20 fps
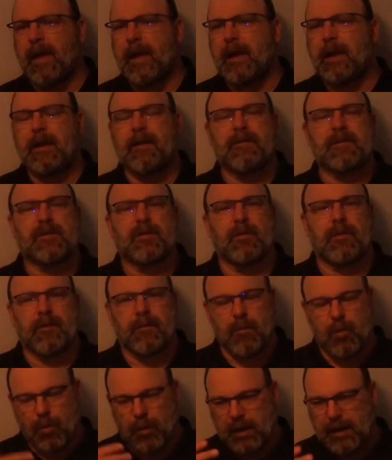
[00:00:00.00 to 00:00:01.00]
that lived sort of
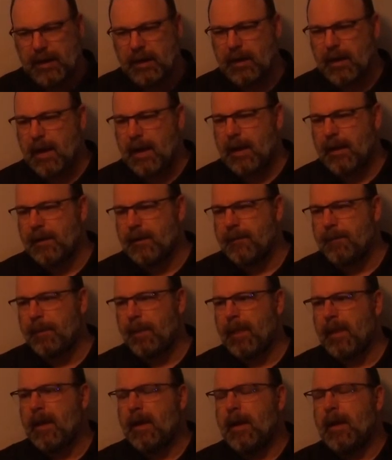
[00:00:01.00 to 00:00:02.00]
more inland.
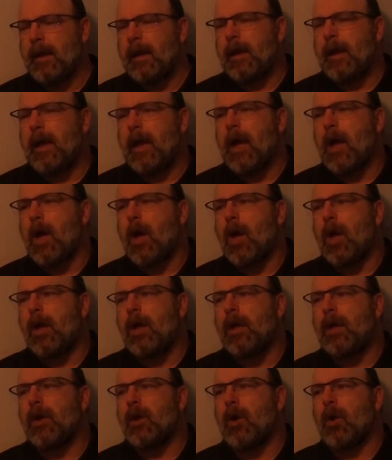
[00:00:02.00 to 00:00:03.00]

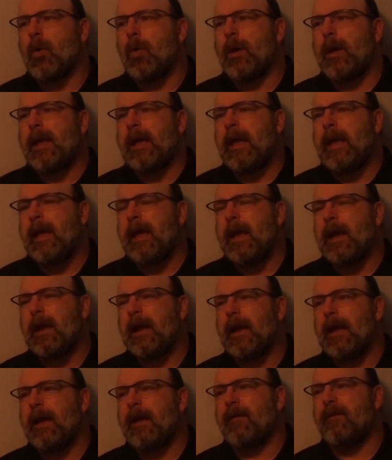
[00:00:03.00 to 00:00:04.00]
You know, he
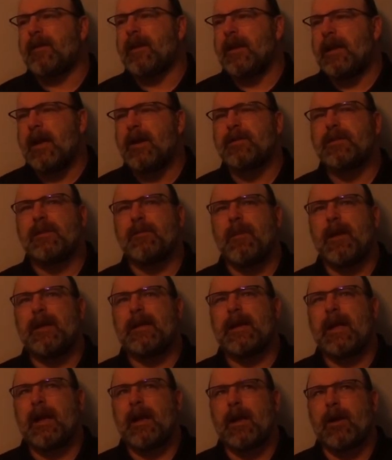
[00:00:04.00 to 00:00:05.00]
lived, Nelson
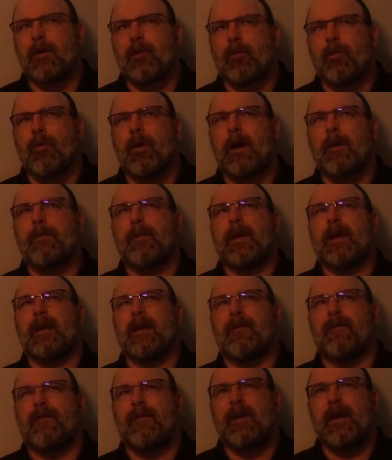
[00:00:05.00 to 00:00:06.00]
Mandela grew up in
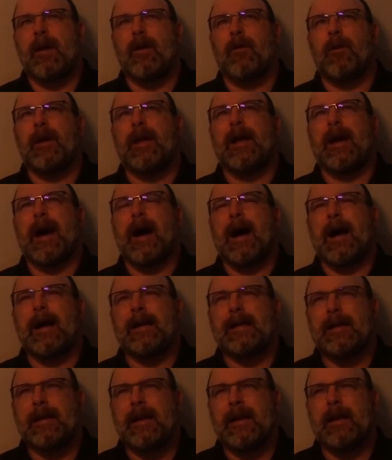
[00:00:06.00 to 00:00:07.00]
a very
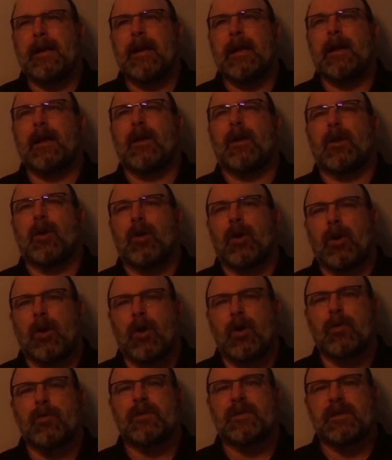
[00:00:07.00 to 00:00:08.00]
idyllic,
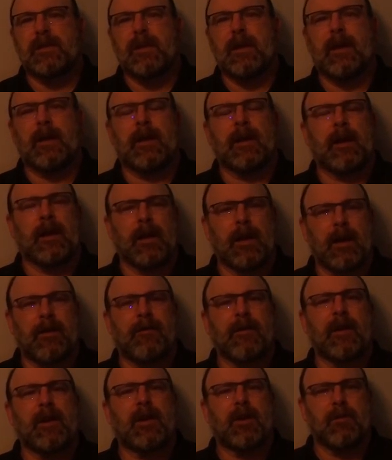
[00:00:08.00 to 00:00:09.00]
close-knit,
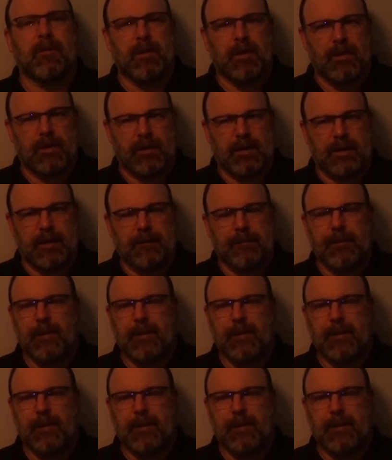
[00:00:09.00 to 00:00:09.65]
loving community